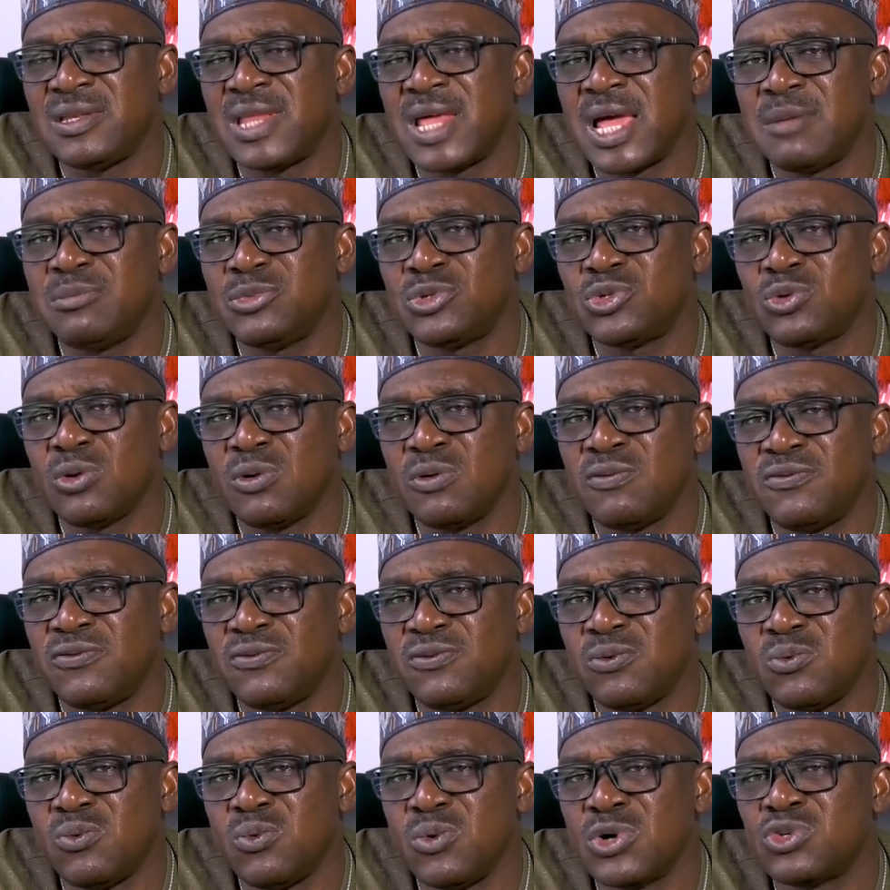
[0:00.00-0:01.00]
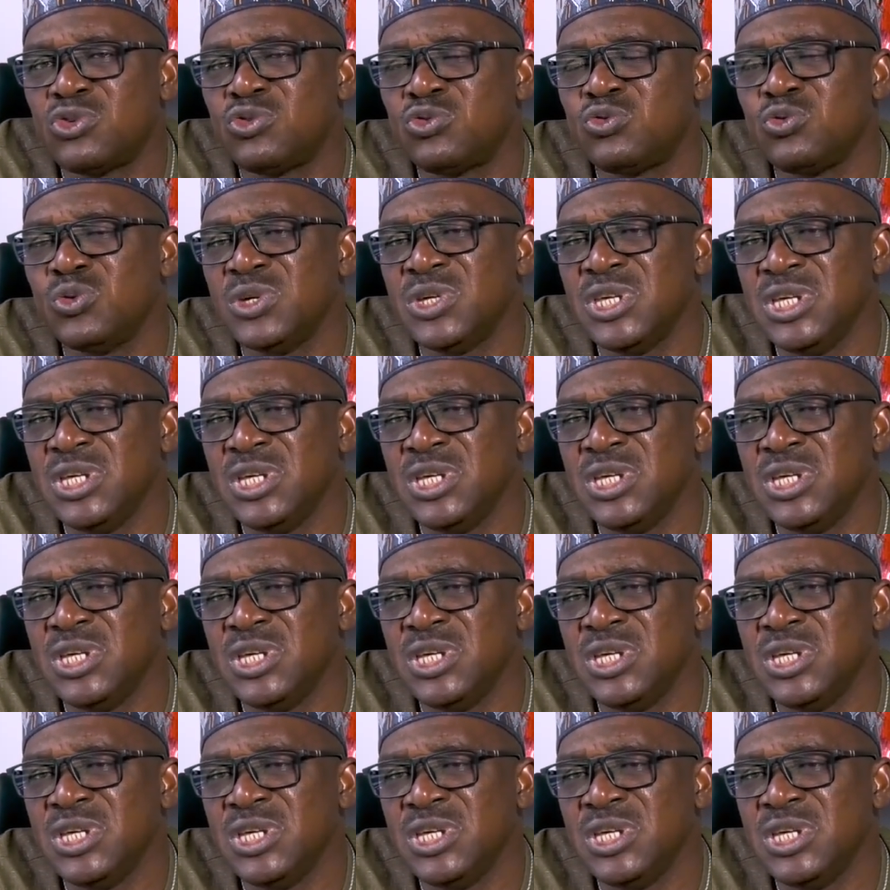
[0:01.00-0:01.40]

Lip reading: terms of what to